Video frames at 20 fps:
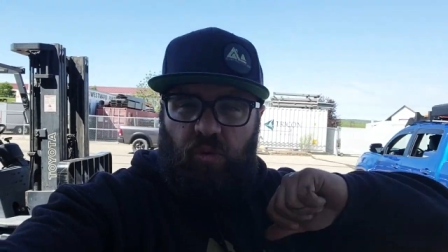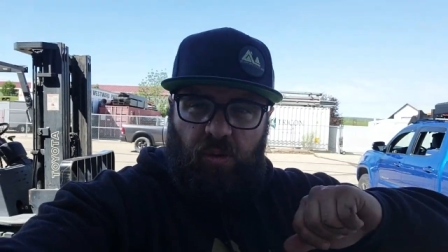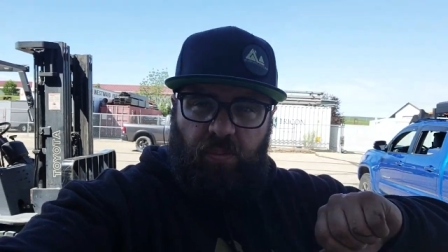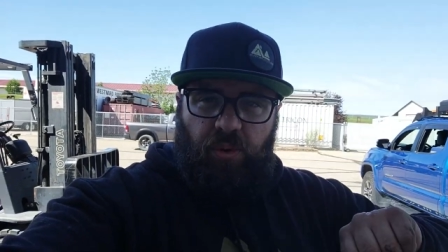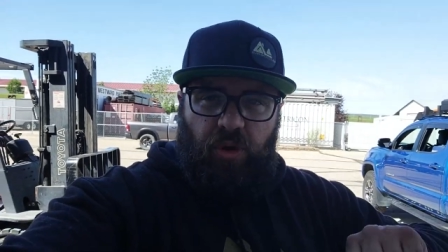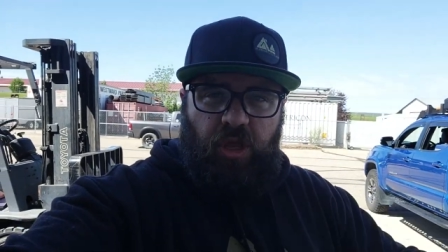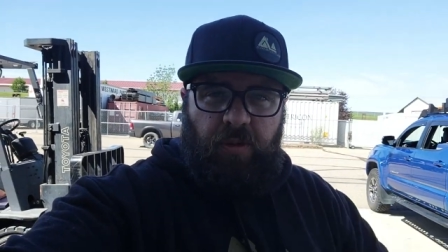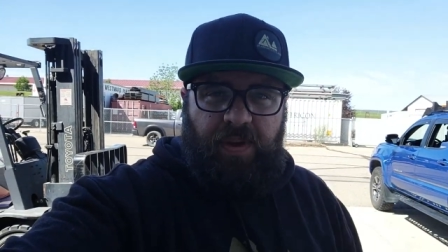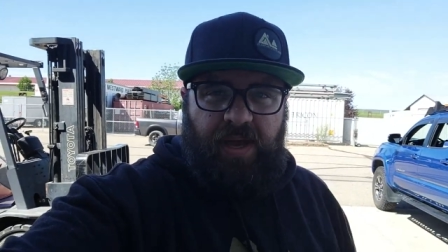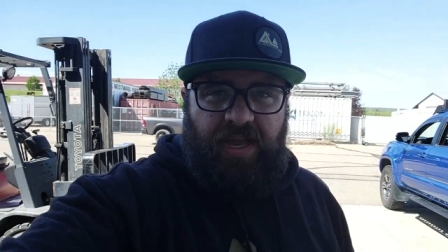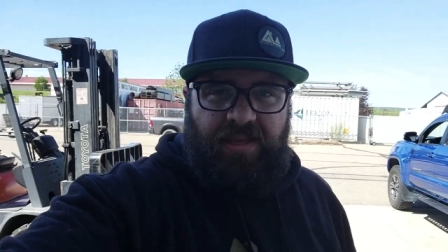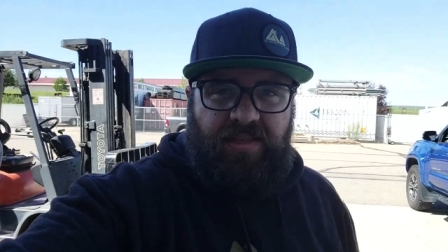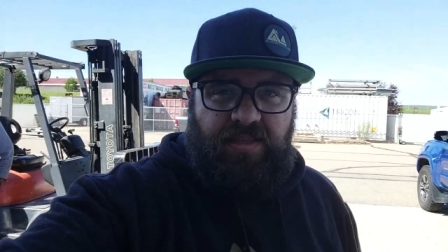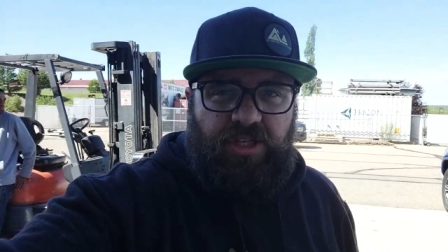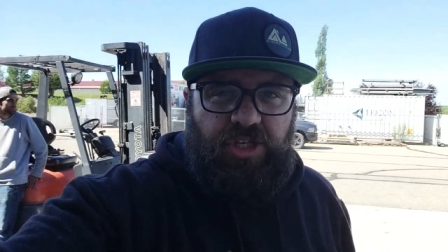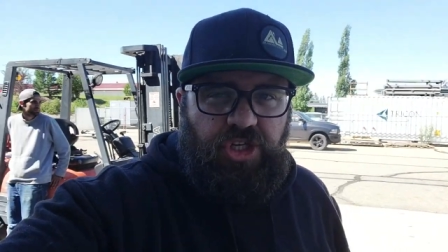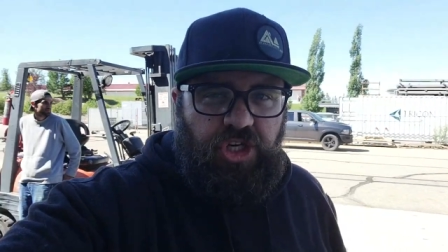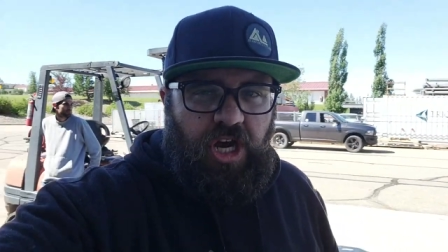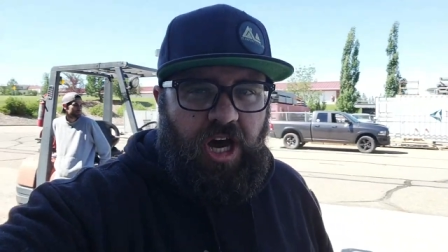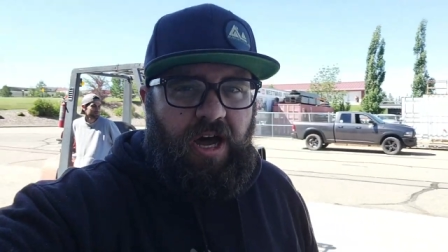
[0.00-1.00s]
we'll boogie back
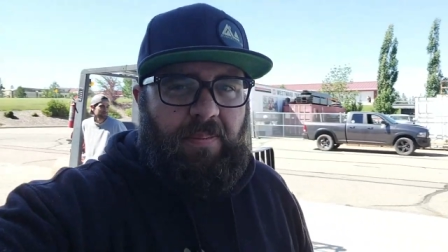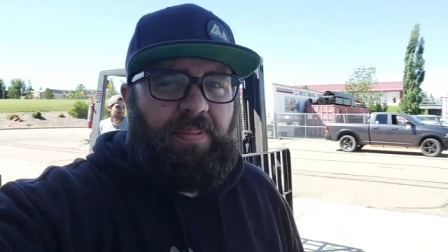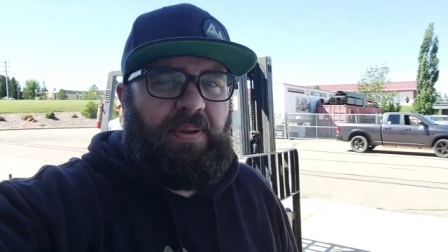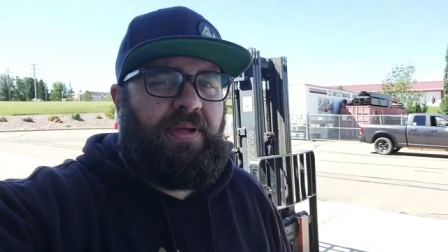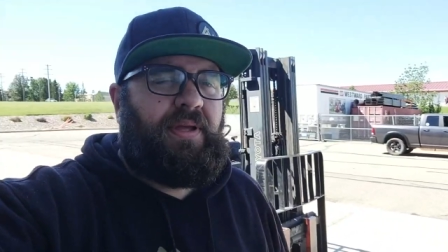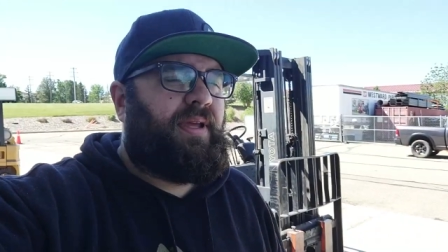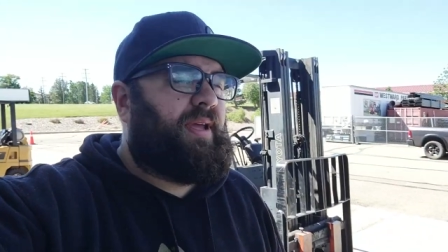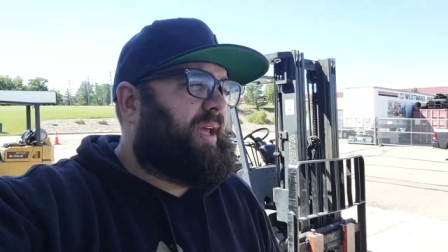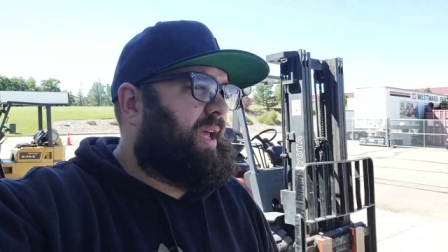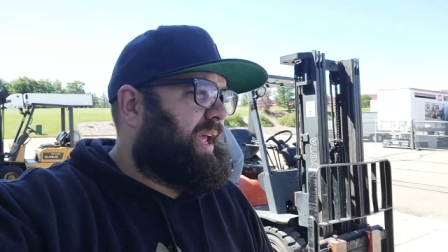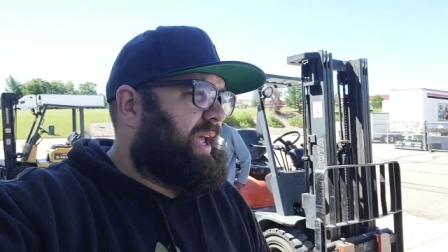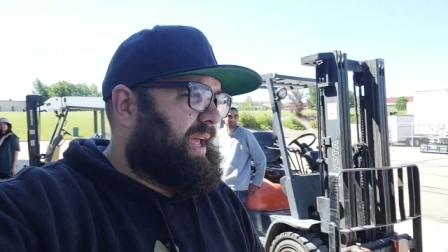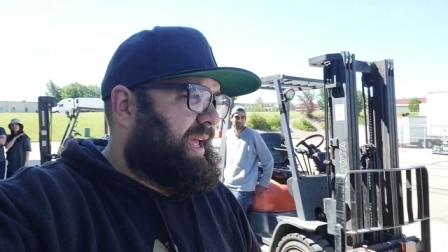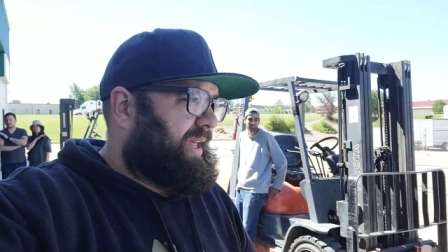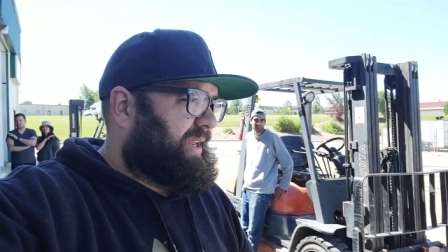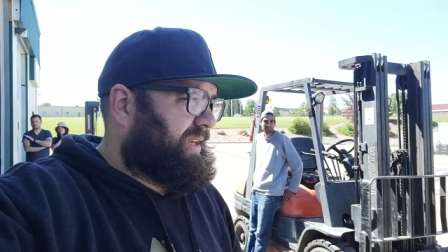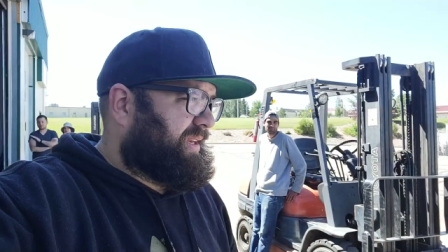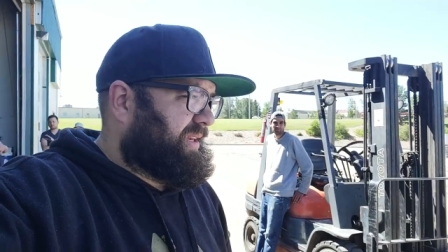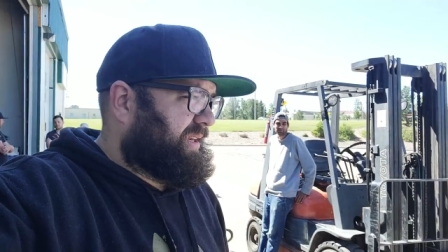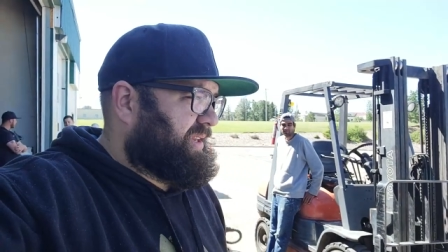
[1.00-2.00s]
to the shop
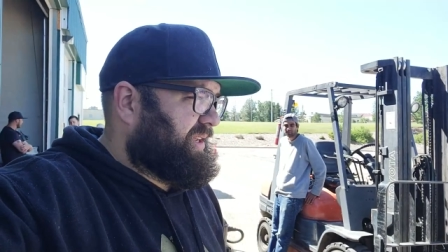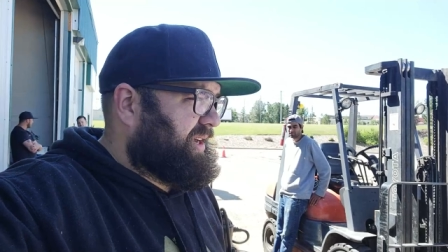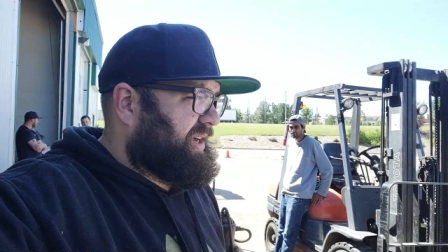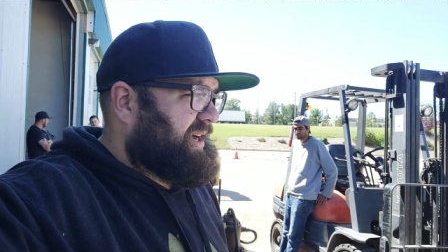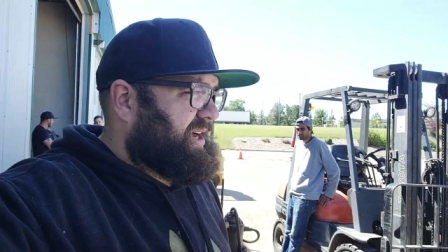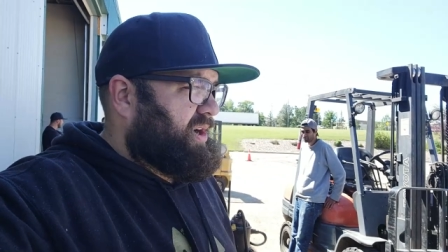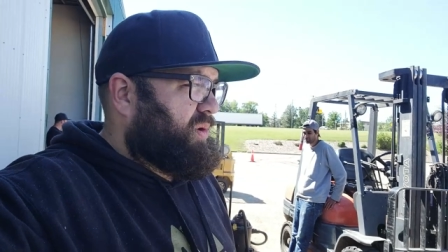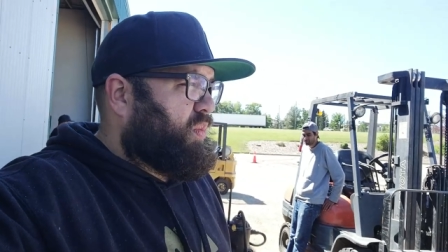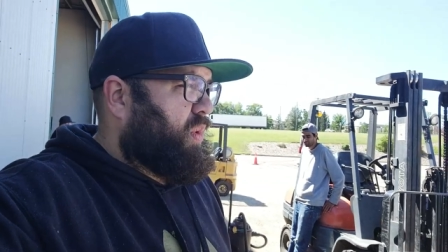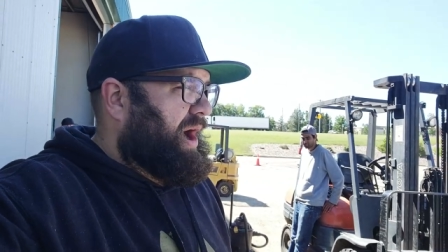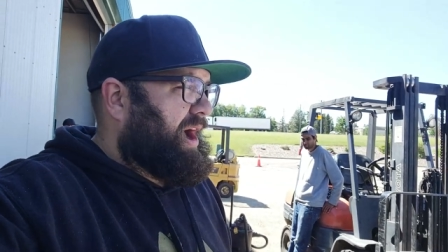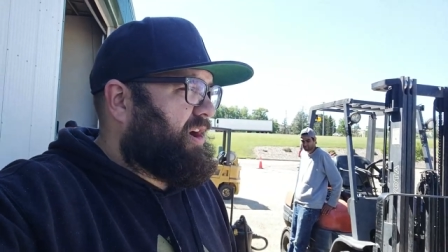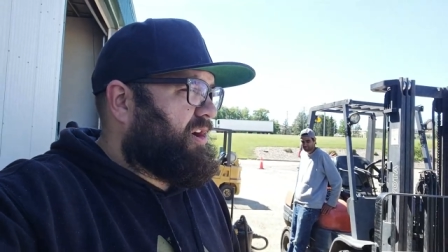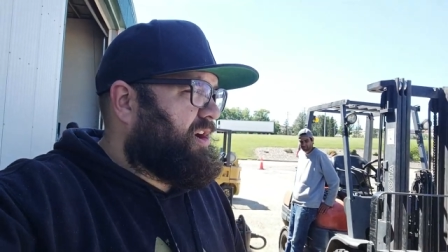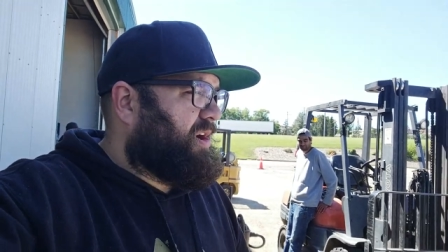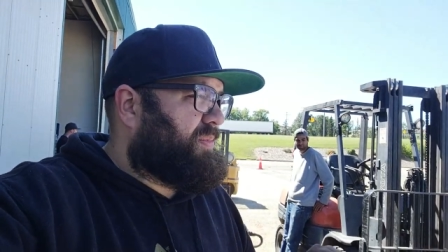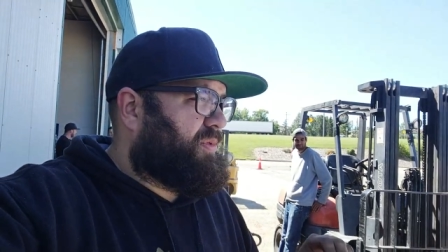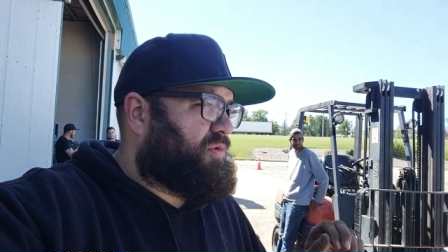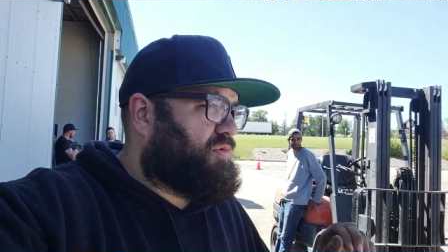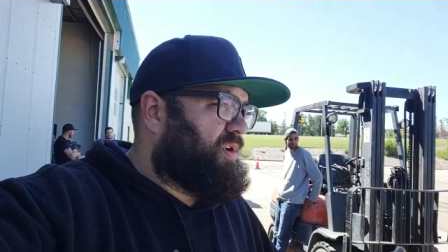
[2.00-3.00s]
and uh,
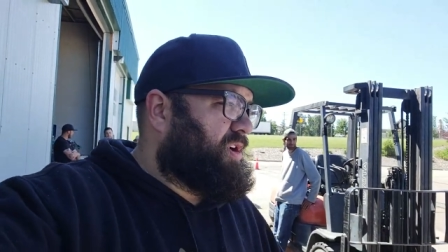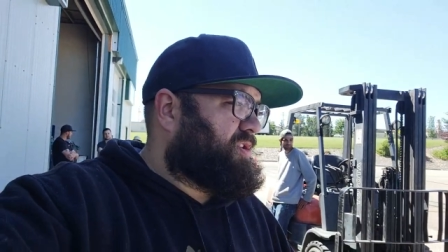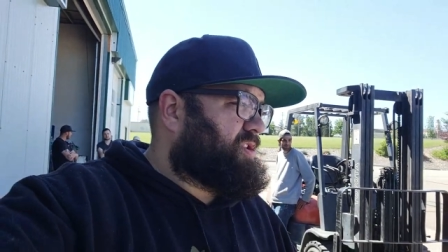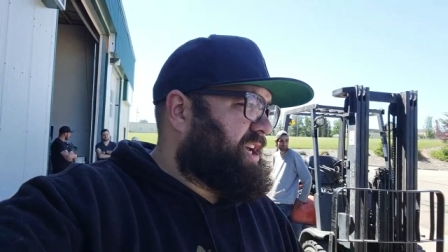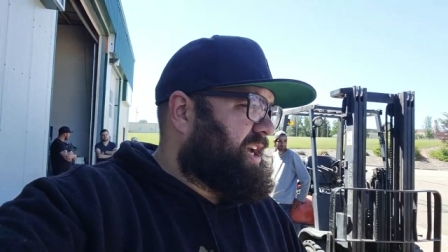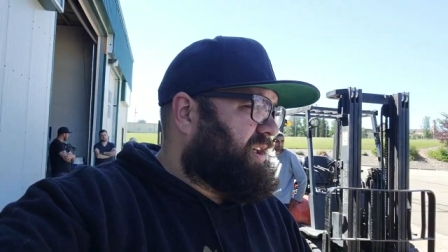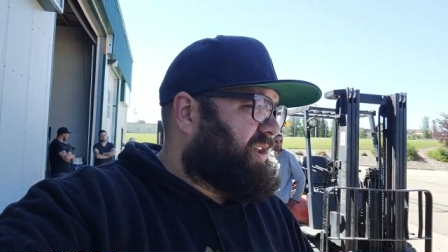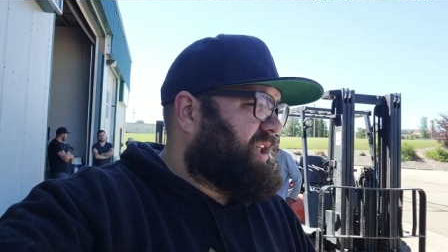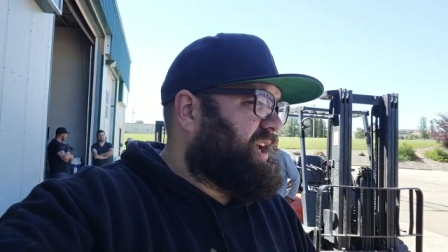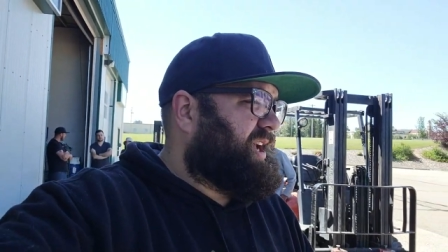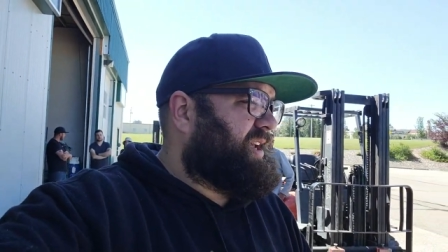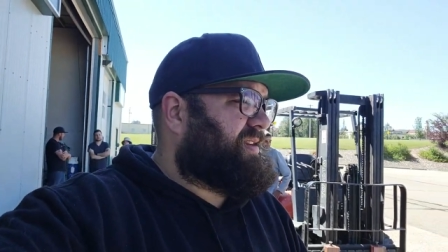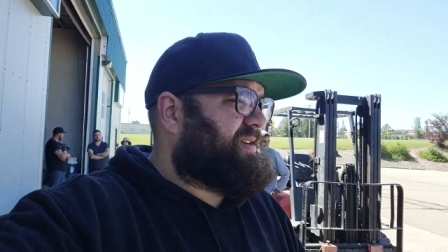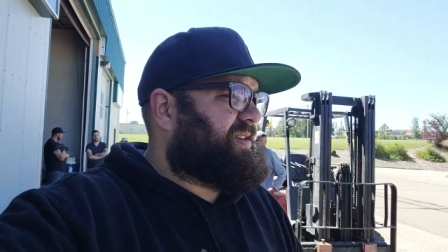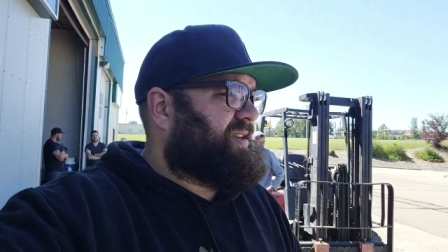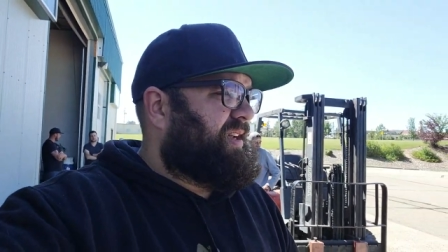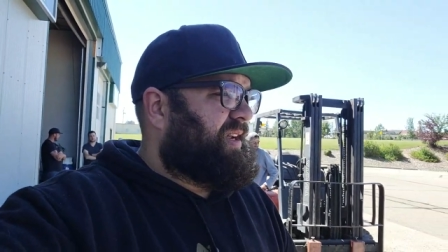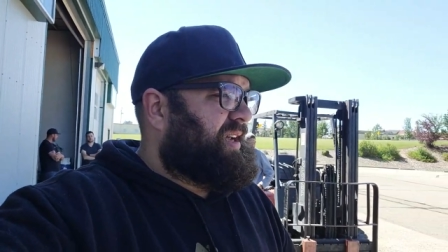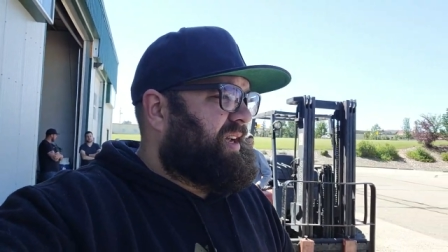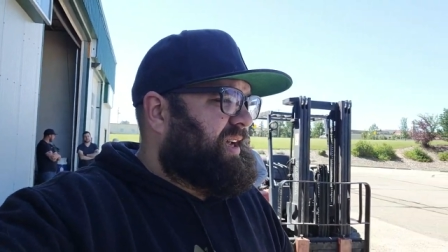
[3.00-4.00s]
wire up the rear tail
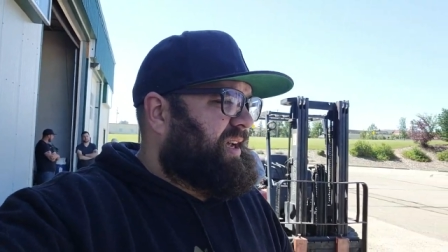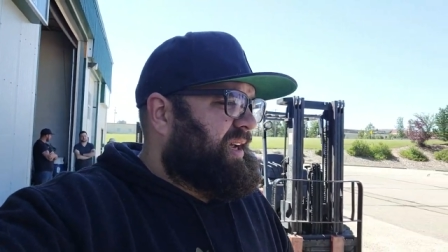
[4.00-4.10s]
light.